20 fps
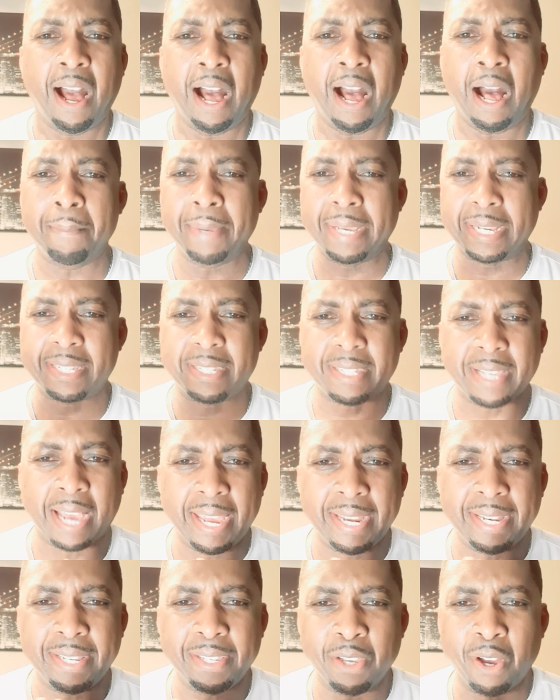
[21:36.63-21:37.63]
I'm
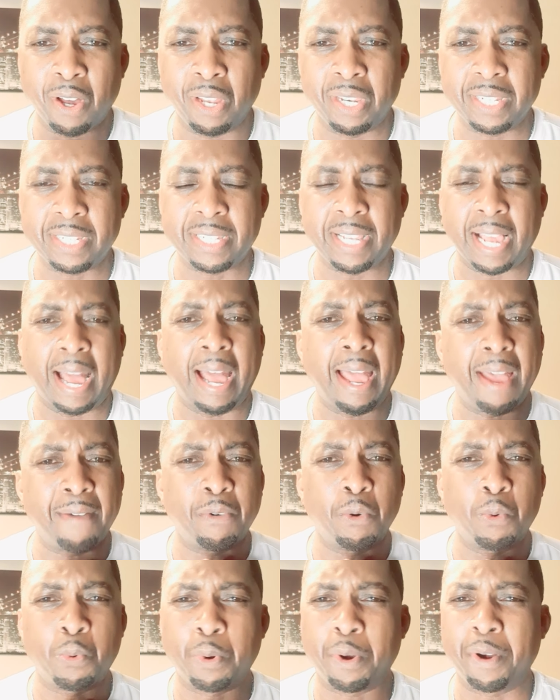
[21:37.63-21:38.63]
excited, y'all. Listen, I have
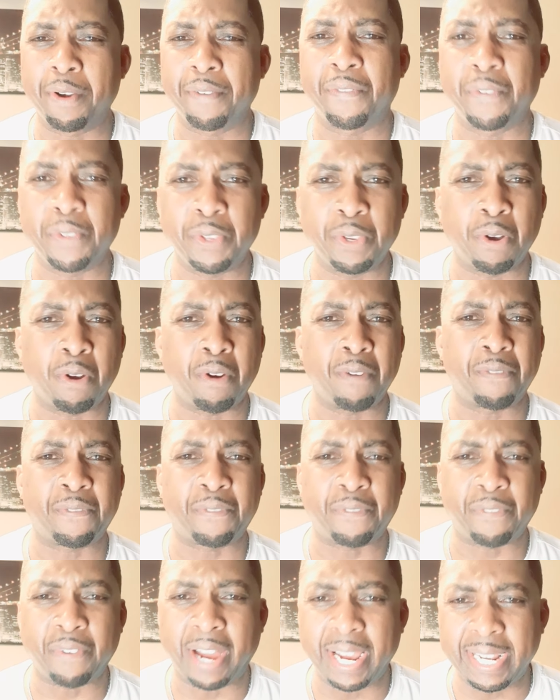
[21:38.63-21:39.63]
a word for y'all
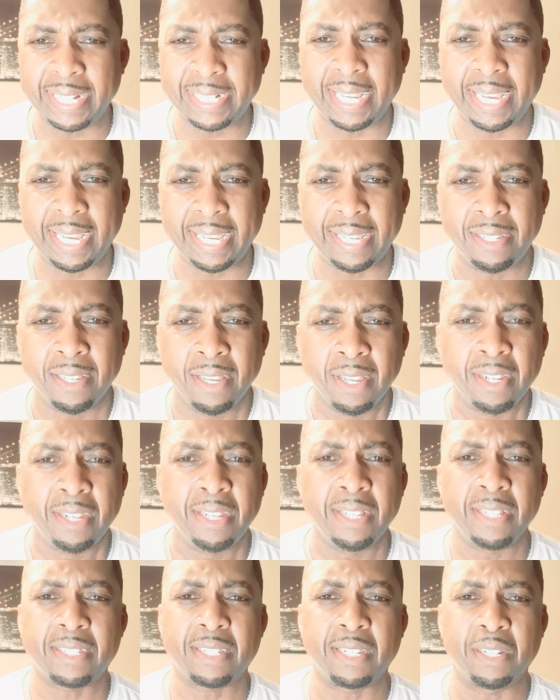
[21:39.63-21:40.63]
Friday.
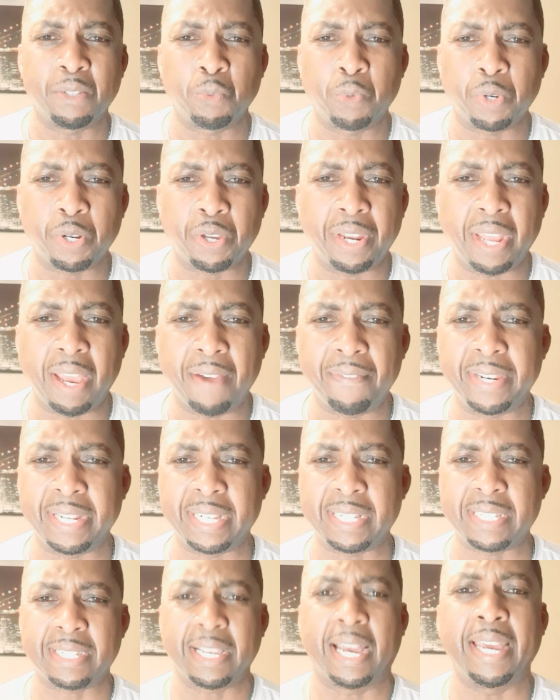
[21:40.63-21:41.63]
Listen, we're going to have an
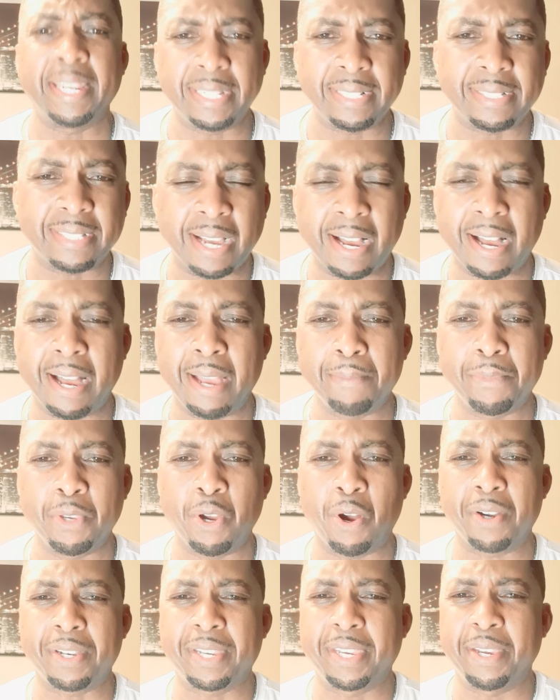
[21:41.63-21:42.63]
exciting time.
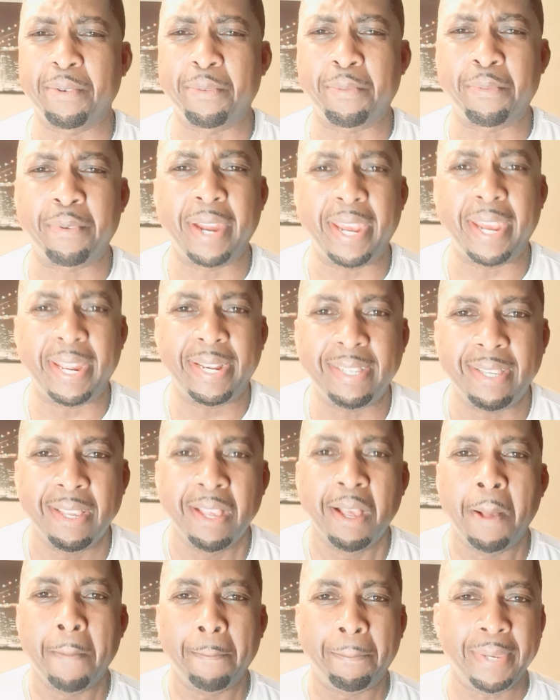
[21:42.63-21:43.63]
Y'all get ready
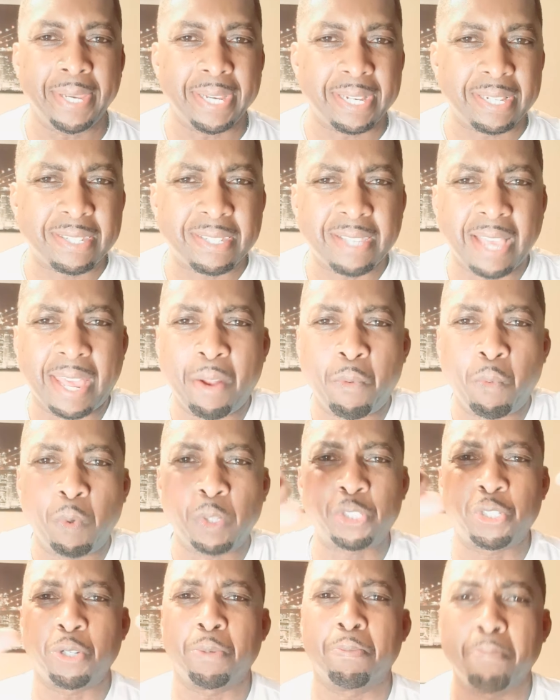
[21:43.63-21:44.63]
be excited. I
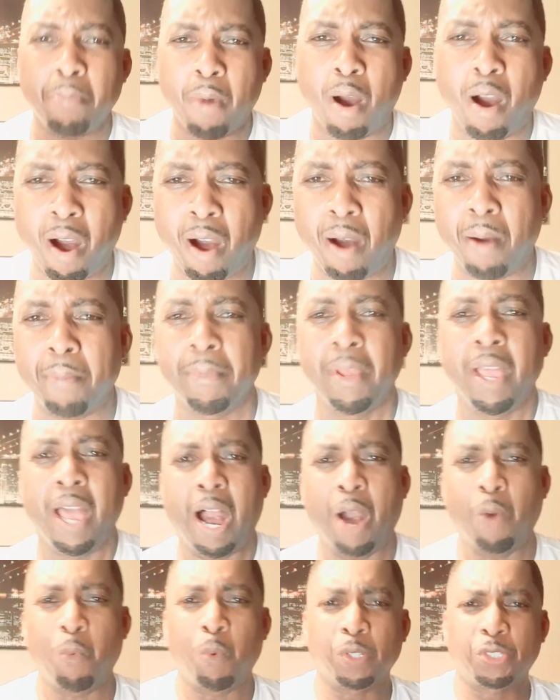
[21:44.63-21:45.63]
want your mom.
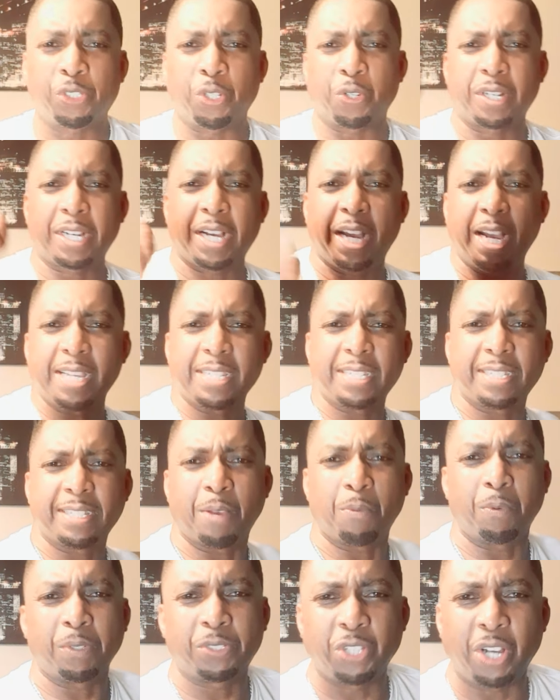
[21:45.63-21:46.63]
I want your cousins.
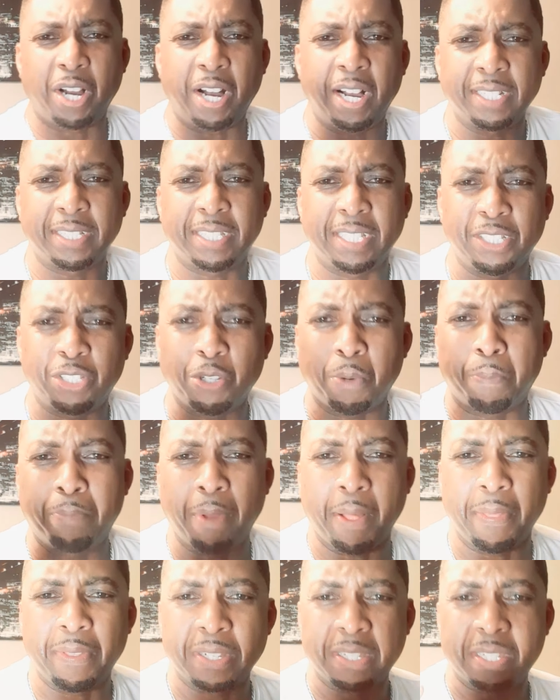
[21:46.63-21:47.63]
I want your aunties, your
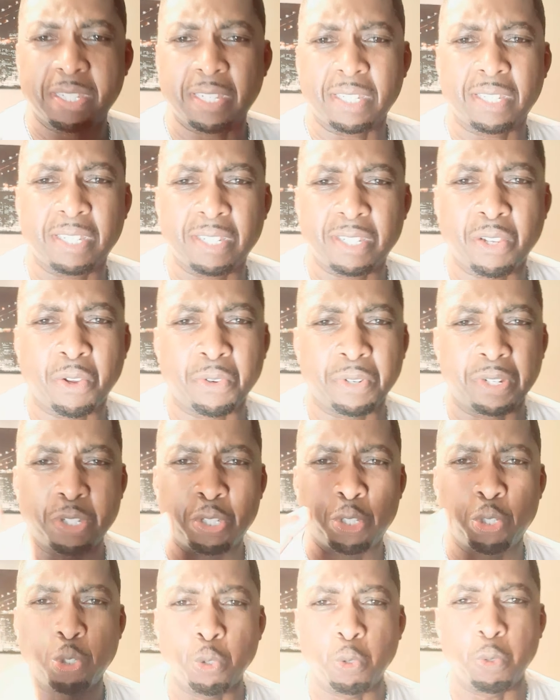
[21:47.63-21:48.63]
brothers and sisters on the
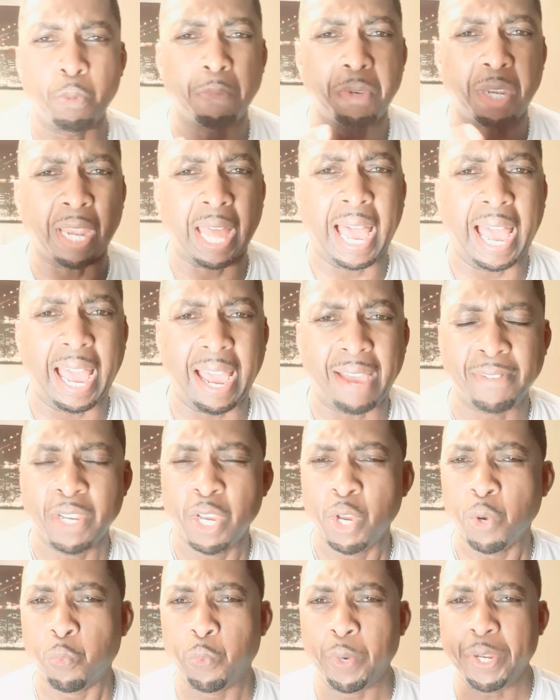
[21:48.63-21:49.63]
Zoom live.
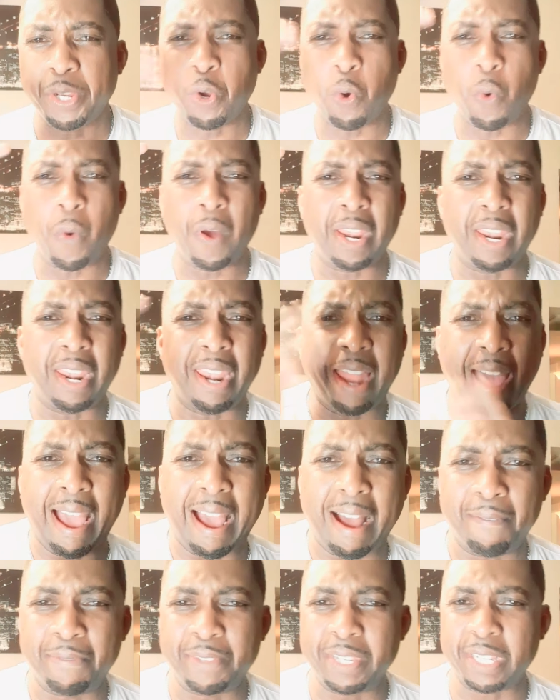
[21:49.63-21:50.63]
We're going
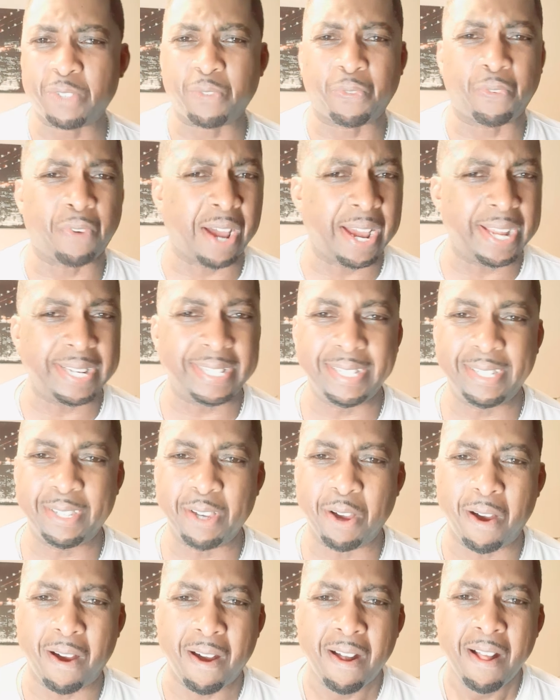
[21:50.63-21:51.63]
live this Friday,
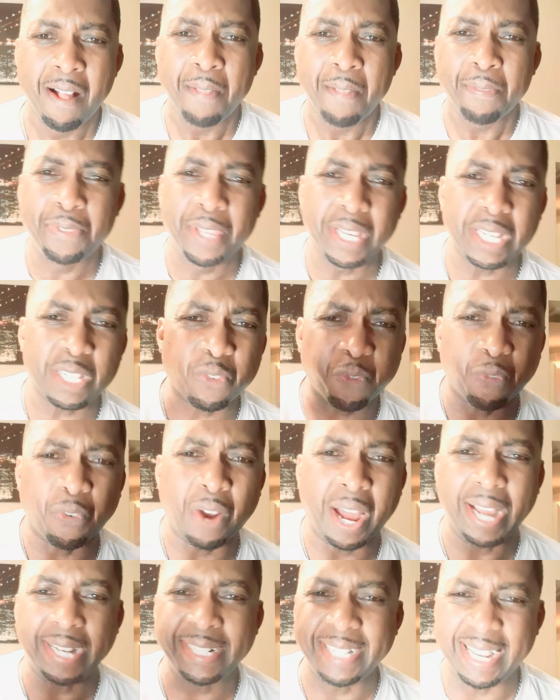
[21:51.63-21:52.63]
y'all. This
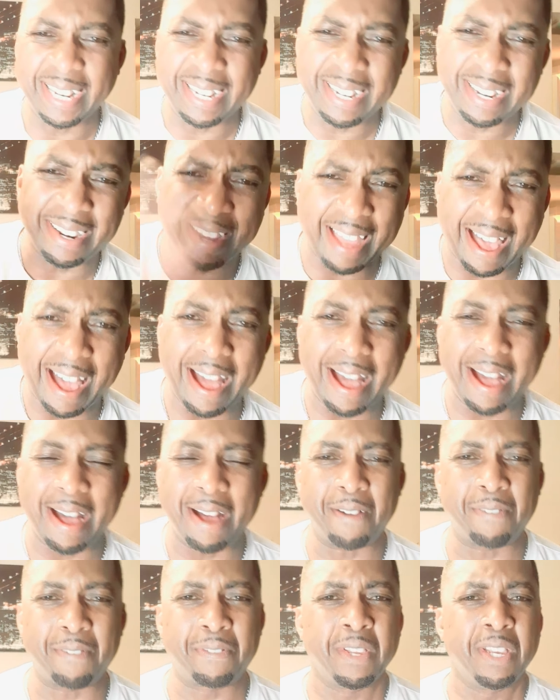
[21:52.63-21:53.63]
Friday,
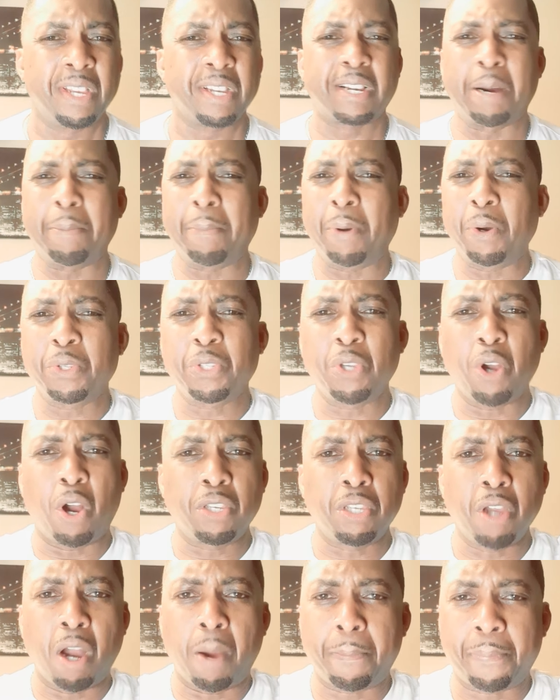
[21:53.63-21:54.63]
live. Come on,
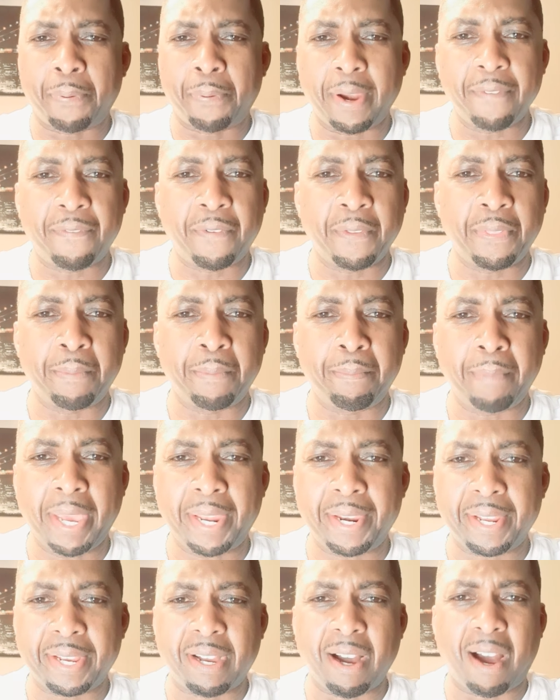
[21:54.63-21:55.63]
y'all. Y'all pray for the
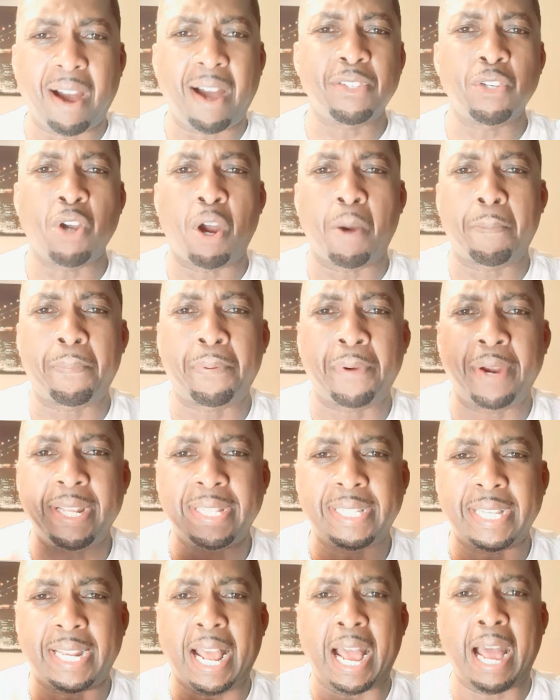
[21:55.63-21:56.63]
man of God. Y'all pray
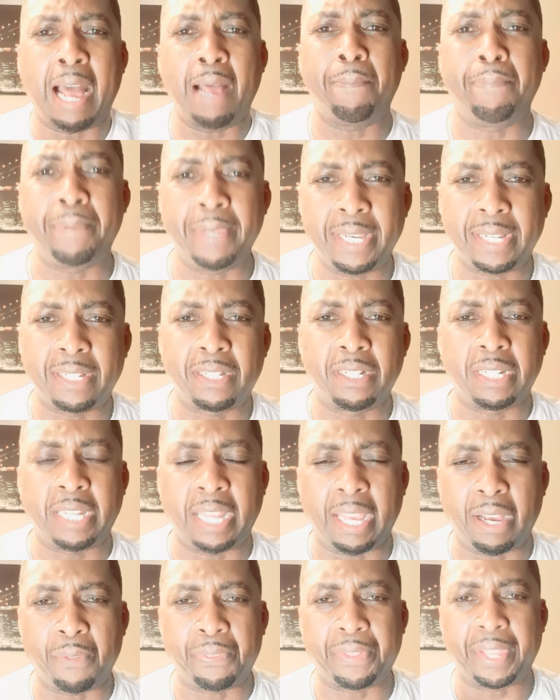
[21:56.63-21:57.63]
that I be in good
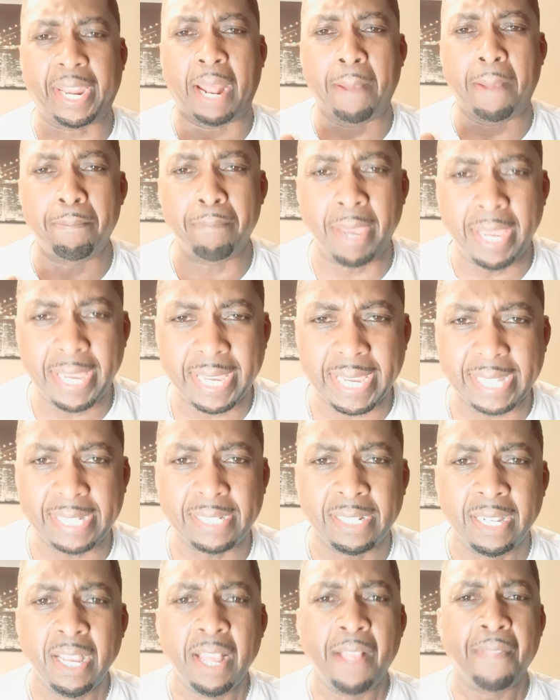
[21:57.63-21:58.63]
health, that I make
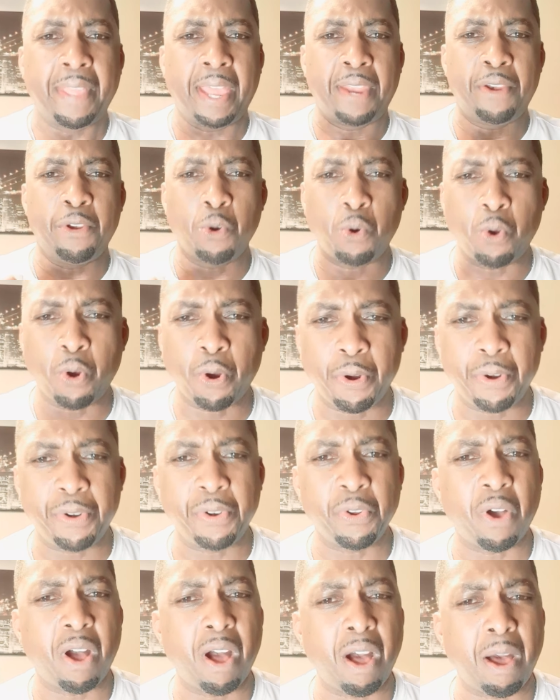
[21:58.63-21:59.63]
it, that no hurt,
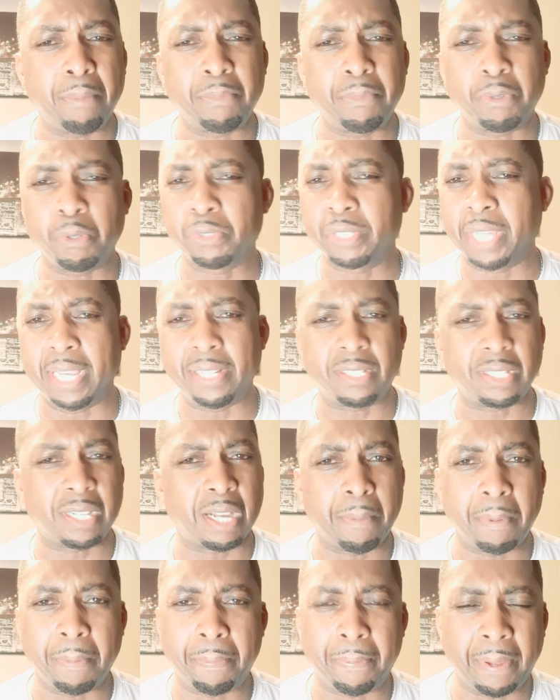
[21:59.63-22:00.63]
no harm, no danger
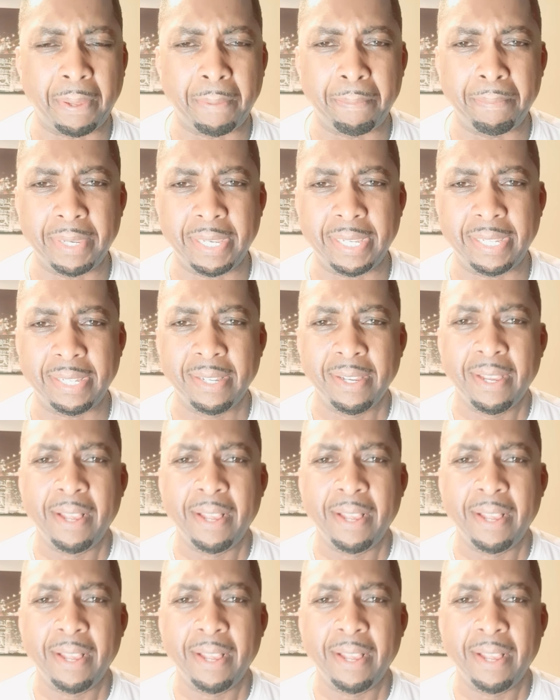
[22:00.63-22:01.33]
come upon me.